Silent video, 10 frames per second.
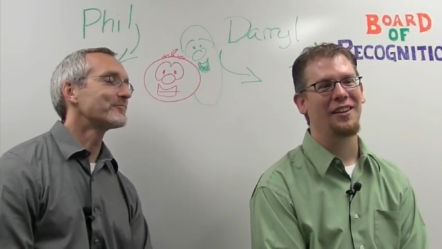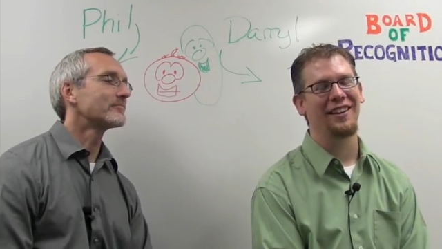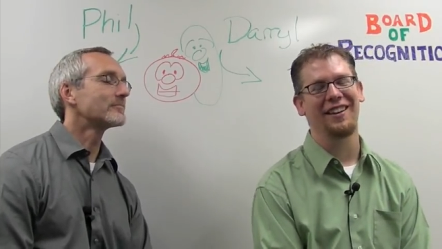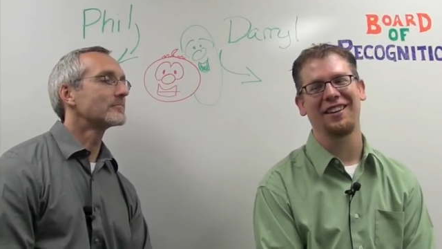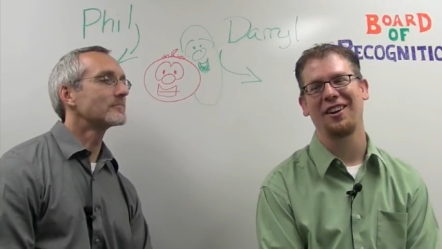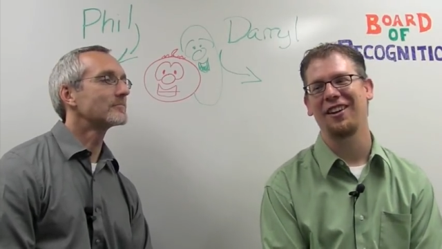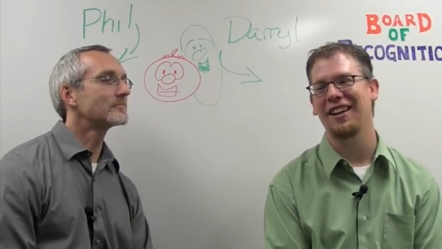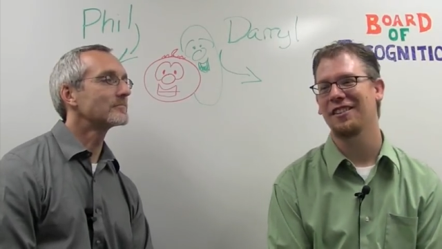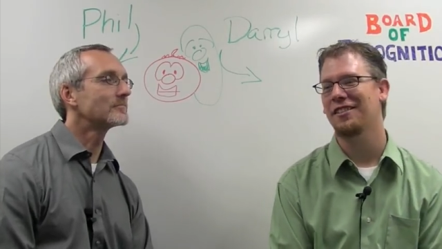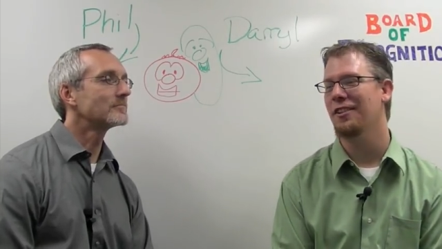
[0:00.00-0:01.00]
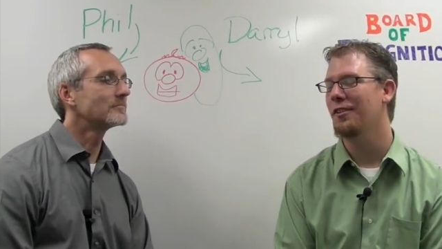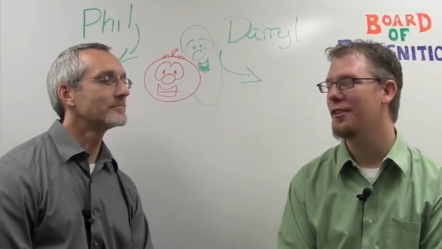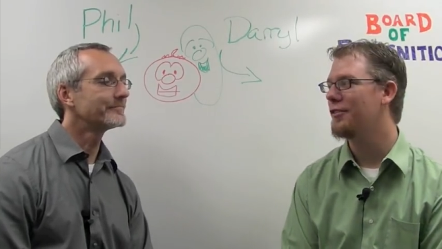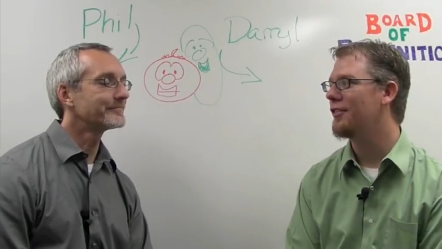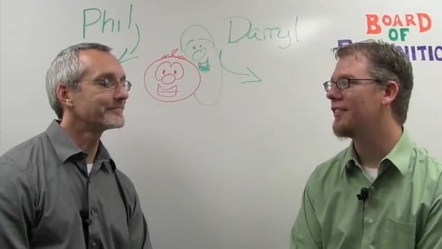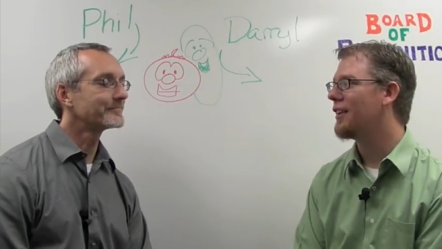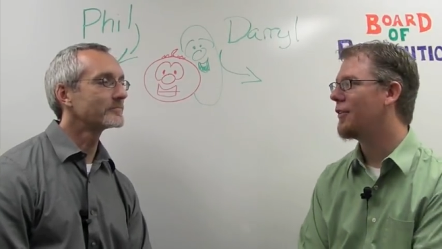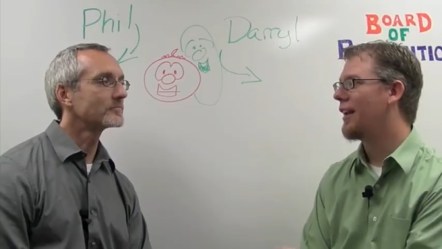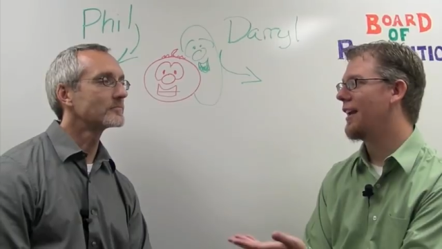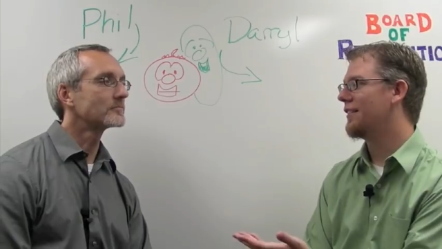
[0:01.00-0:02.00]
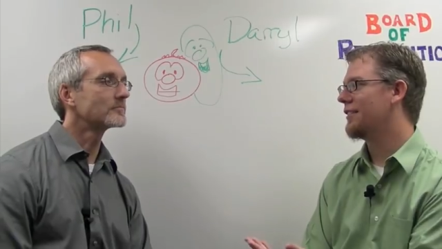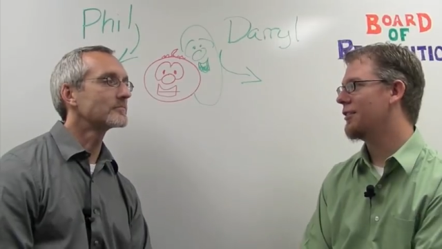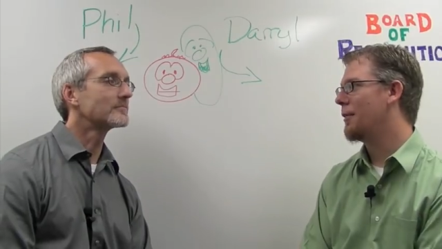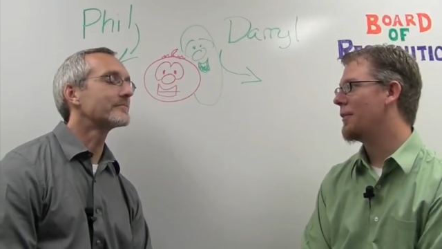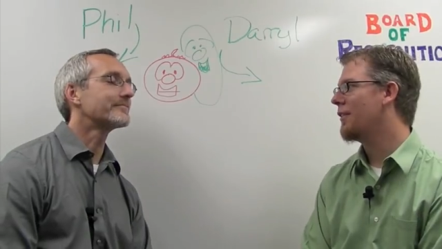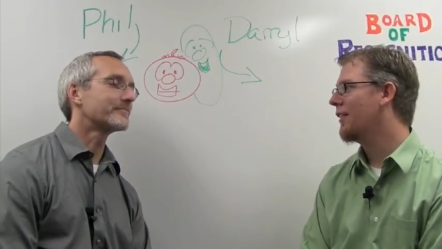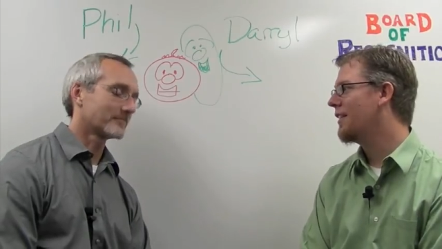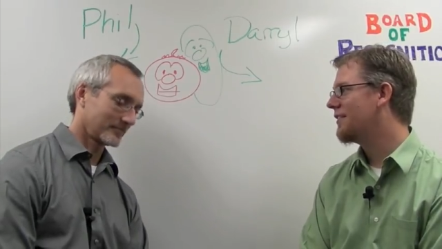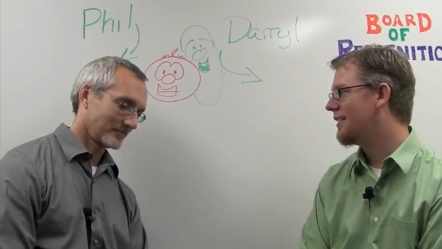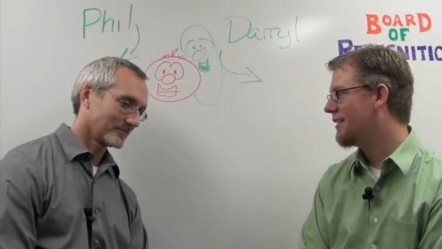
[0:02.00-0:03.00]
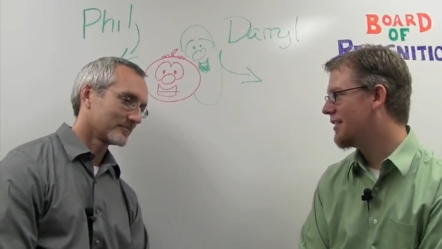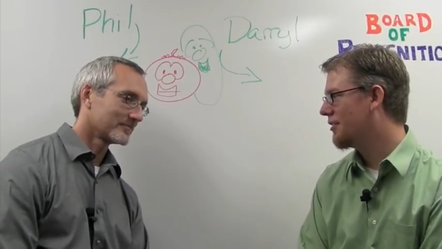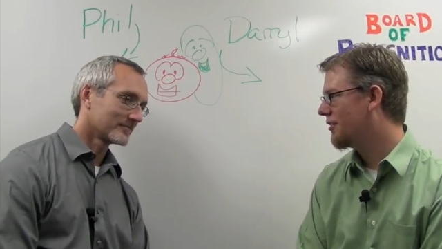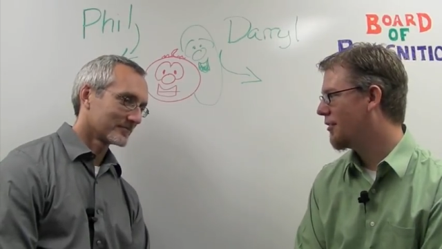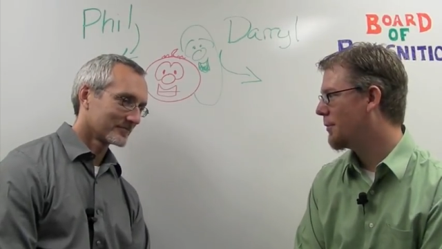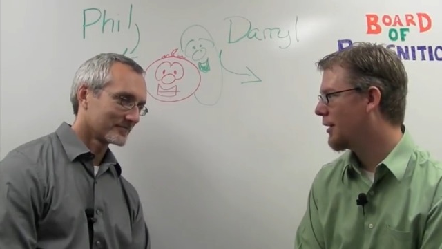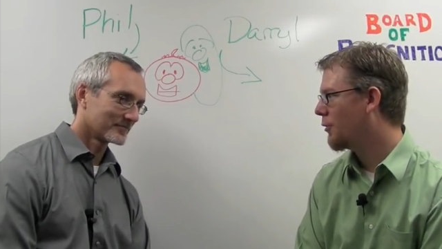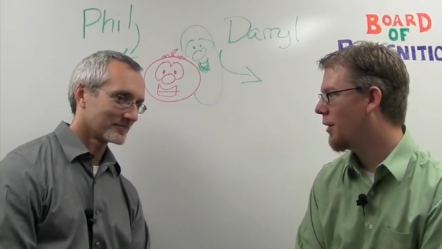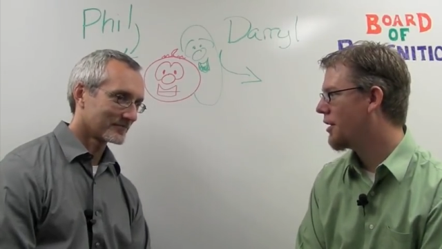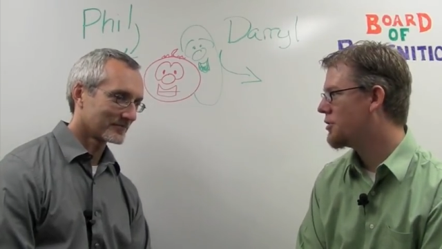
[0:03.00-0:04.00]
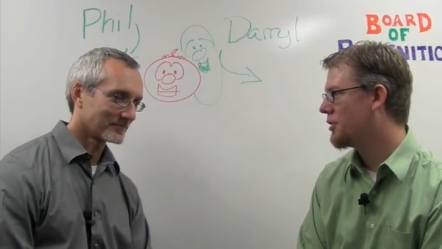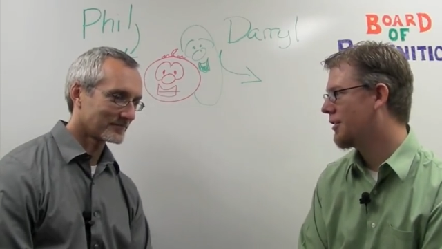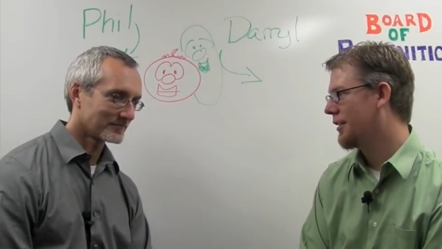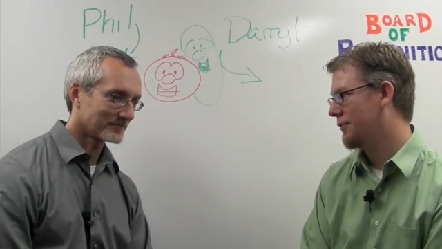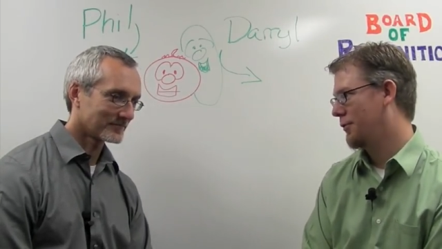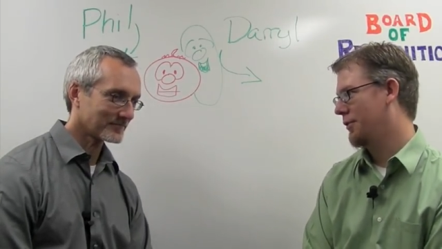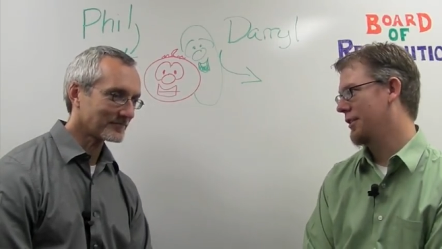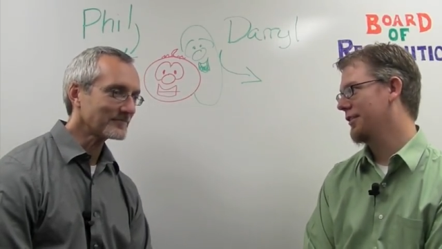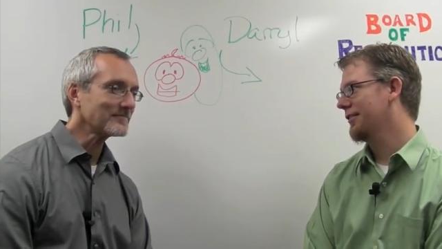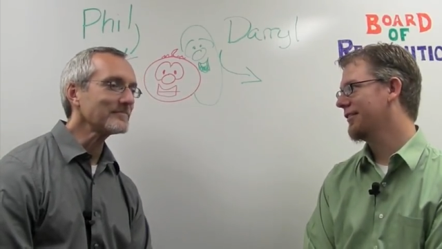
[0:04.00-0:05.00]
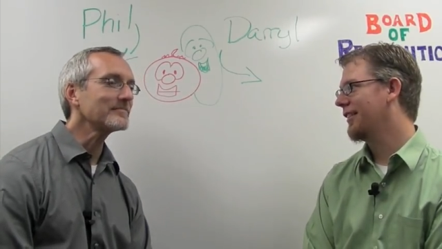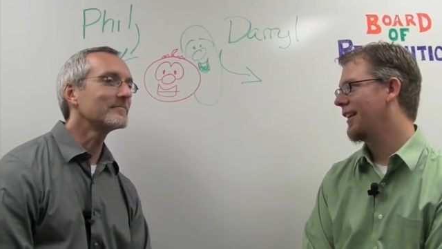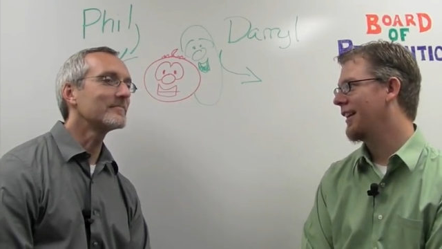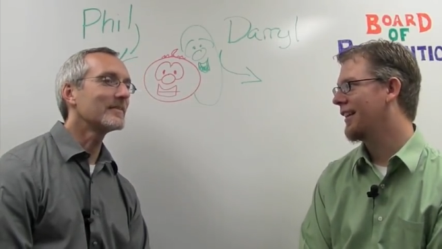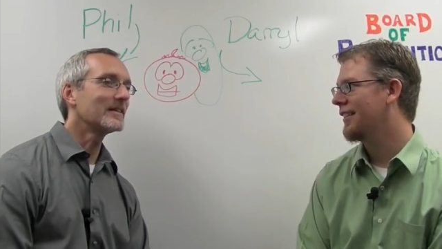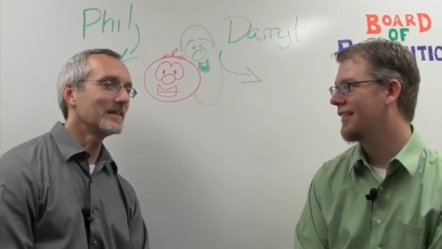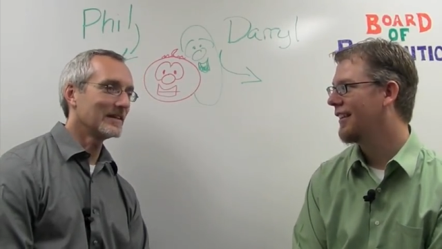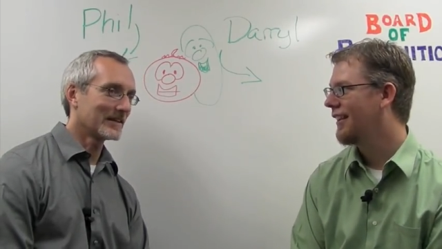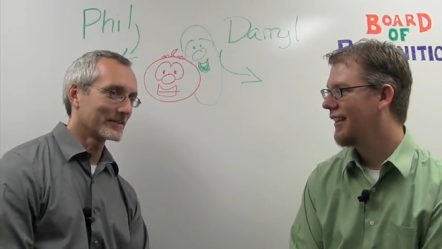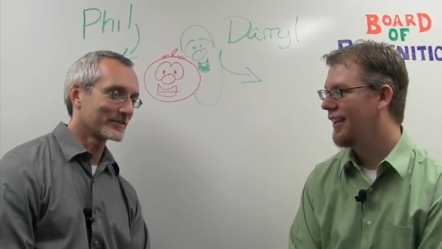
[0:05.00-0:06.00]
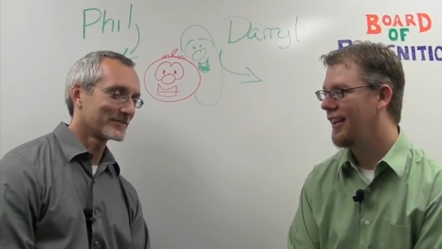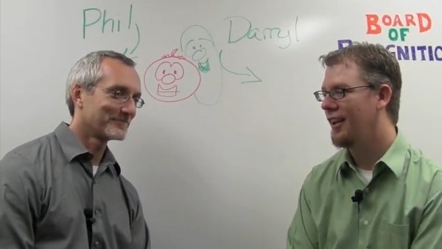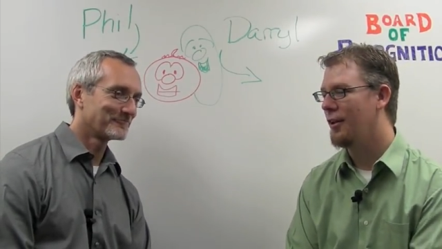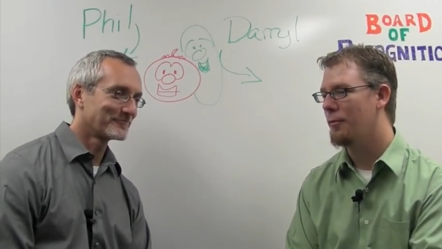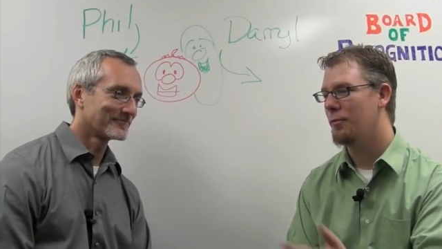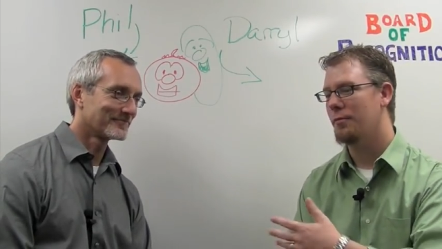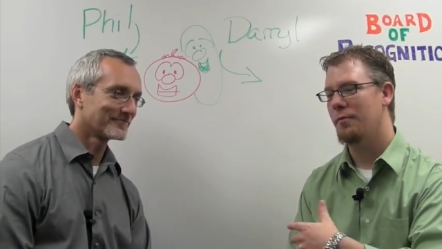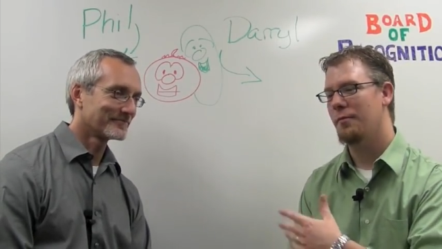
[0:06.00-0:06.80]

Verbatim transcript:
Speaker 1: Yeah. All right. So the first thing I want to ask you, I mean, the last 10 years have been quite a journey for you. And yes. Um,